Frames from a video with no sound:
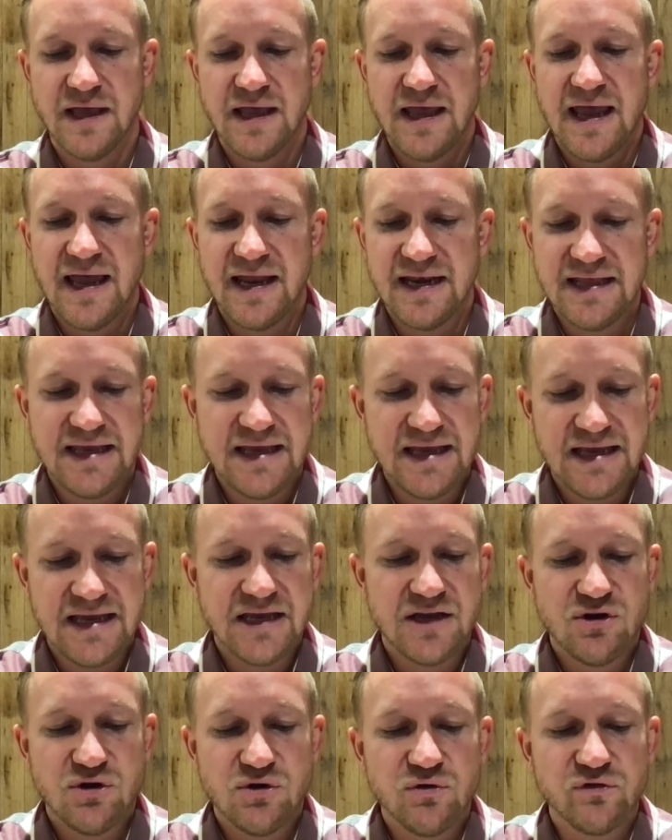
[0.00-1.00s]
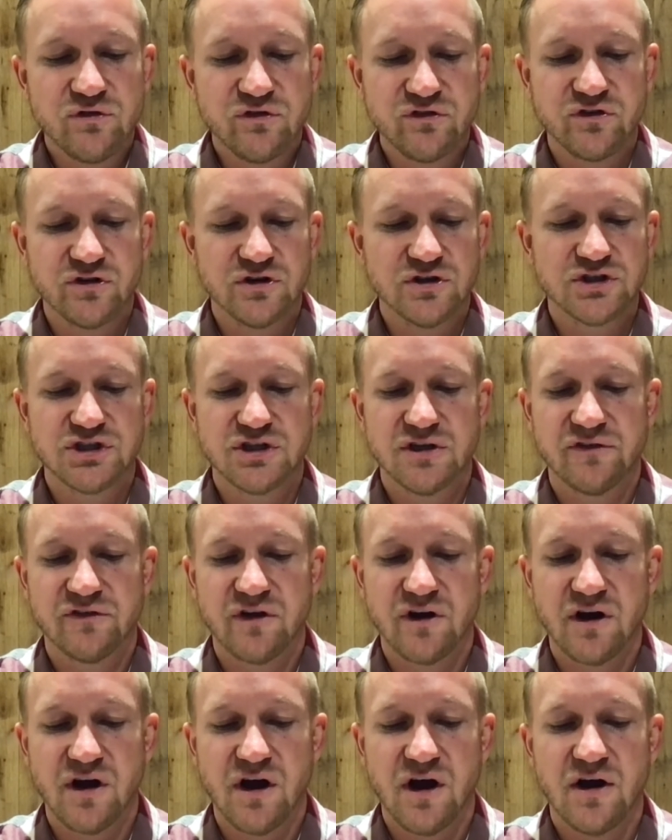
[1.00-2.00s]
And He who searches
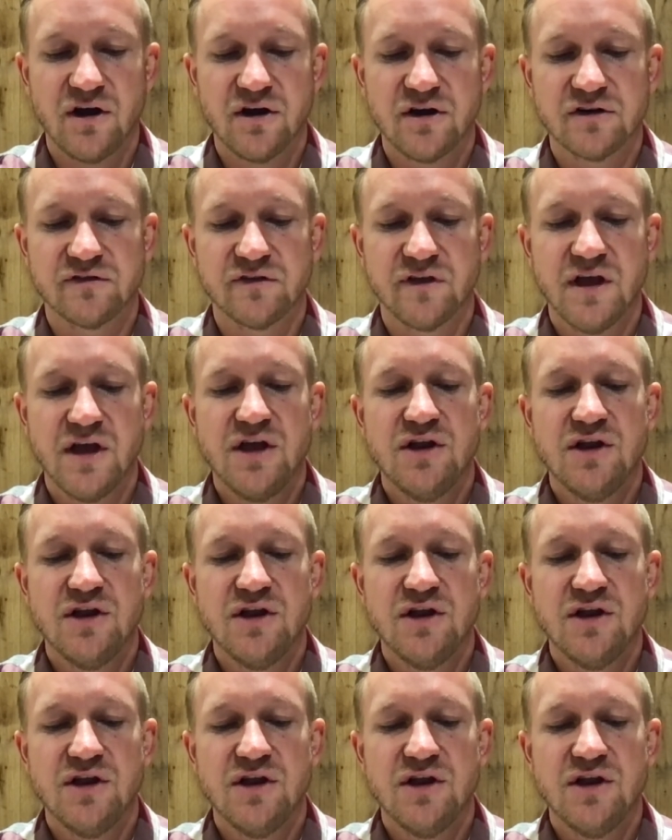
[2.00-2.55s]
our heart